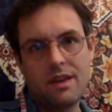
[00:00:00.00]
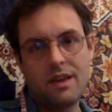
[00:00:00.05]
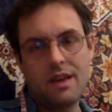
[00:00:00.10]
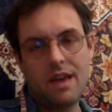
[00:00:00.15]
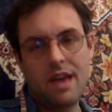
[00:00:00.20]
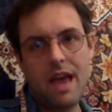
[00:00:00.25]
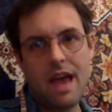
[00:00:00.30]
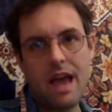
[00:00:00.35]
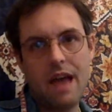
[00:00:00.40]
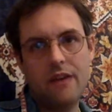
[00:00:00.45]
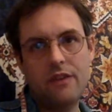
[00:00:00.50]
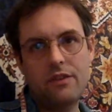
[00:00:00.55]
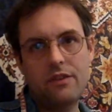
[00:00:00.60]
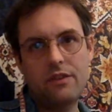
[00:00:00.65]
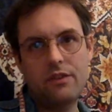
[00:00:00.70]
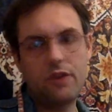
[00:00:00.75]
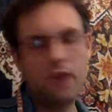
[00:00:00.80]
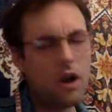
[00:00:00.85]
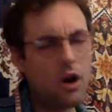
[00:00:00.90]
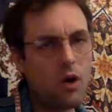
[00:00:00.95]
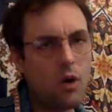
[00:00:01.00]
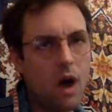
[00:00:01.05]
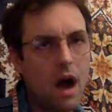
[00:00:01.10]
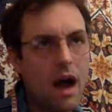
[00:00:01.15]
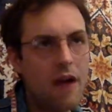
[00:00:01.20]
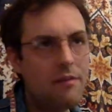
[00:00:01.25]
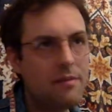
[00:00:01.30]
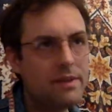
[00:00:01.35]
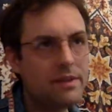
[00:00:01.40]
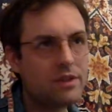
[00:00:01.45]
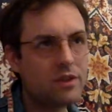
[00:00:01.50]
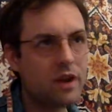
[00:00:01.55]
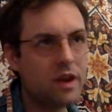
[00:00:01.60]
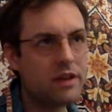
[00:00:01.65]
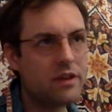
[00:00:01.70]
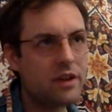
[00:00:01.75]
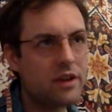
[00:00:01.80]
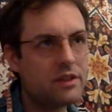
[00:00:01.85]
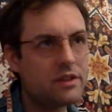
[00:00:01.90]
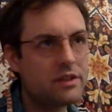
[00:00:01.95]
And so I've been
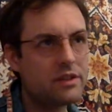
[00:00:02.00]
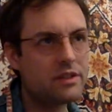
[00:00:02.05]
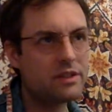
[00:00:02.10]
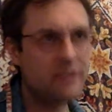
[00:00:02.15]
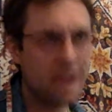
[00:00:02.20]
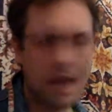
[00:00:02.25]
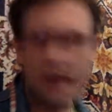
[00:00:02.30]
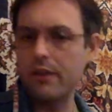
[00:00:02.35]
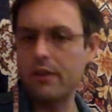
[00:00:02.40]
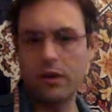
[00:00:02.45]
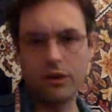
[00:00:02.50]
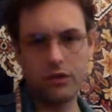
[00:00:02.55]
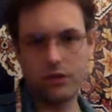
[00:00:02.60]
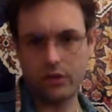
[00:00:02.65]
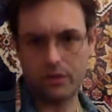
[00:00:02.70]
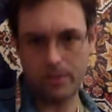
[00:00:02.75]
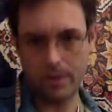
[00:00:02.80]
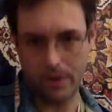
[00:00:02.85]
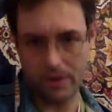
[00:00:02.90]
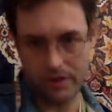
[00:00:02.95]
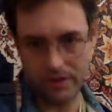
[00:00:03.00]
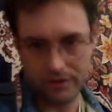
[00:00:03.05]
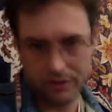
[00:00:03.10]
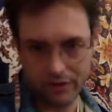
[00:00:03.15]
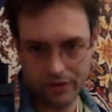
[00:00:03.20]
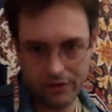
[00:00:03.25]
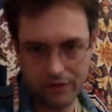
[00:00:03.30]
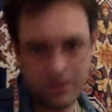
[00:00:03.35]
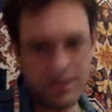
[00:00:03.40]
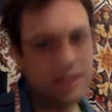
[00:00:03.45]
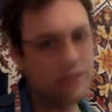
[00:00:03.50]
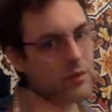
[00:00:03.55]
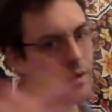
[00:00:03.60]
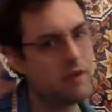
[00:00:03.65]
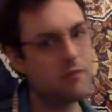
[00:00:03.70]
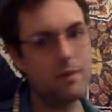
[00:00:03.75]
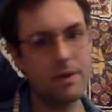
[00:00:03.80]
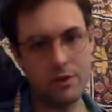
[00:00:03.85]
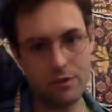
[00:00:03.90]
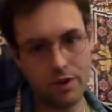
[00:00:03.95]
trying to understand those experiences, and that's what
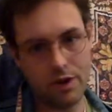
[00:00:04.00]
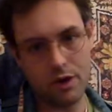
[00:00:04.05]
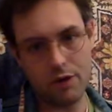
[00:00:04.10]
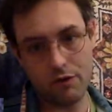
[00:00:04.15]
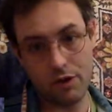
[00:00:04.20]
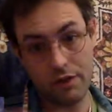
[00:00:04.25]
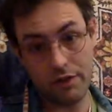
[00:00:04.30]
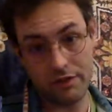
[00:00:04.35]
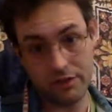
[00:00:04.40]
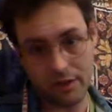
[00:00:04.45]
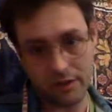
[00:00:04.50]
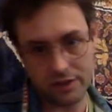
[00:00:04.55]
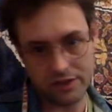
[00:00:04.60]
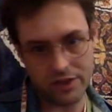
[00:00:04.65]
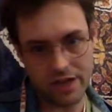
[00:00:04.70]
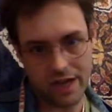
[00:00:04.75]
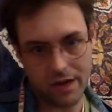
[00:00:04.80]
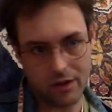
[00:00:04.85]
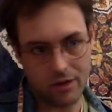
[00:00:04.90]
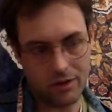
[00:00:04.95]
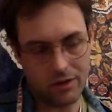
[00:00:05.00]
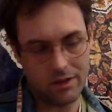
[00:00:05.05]
I've been doing over on this other channel.